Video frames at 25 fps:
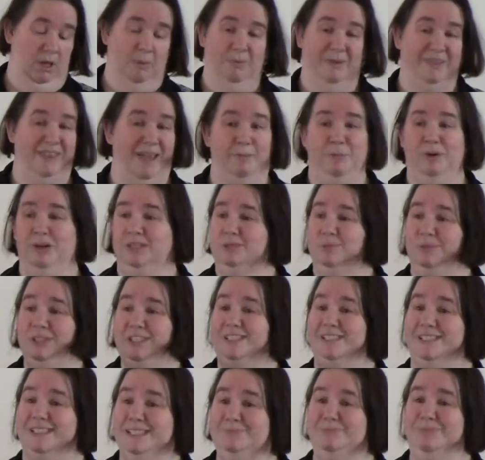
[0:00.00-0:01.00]
But that person
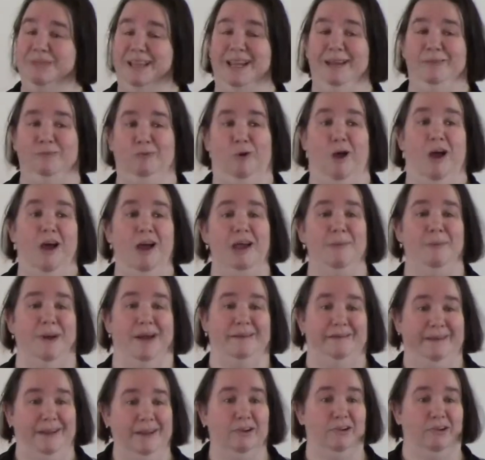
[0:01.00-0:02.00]
was just plain wrong
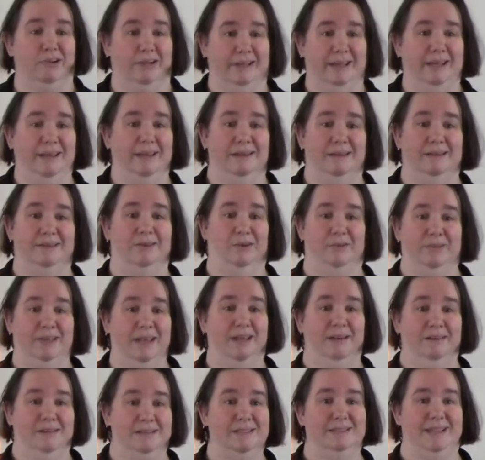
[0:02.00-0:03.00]
about niggardly. Don't
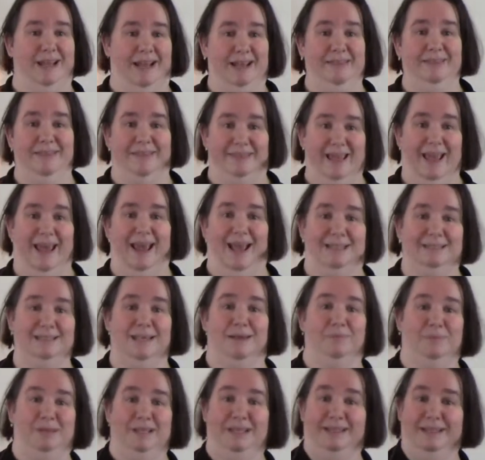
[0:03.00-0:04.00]
they understand that that has a
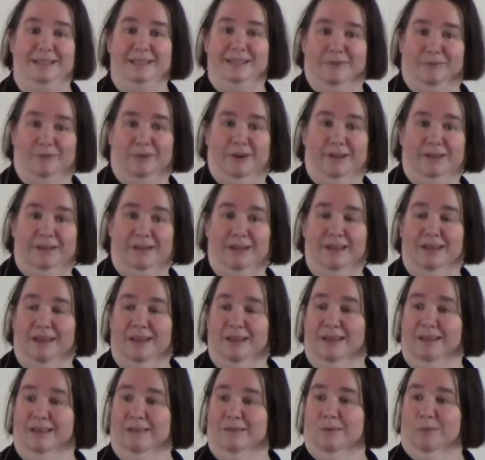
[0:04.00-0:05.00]
completely different
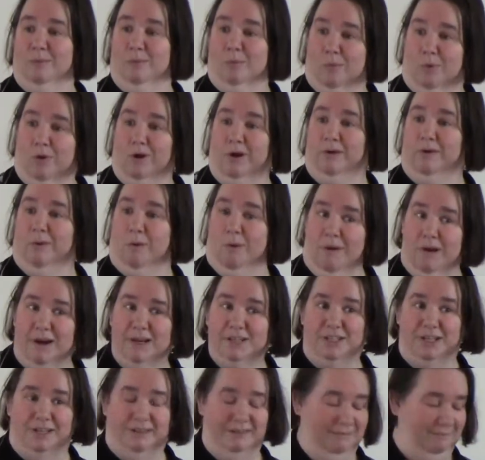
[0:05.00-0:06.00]
word
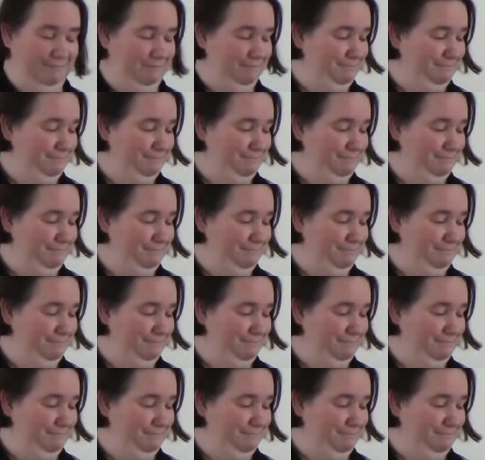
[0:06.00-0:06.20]
origin?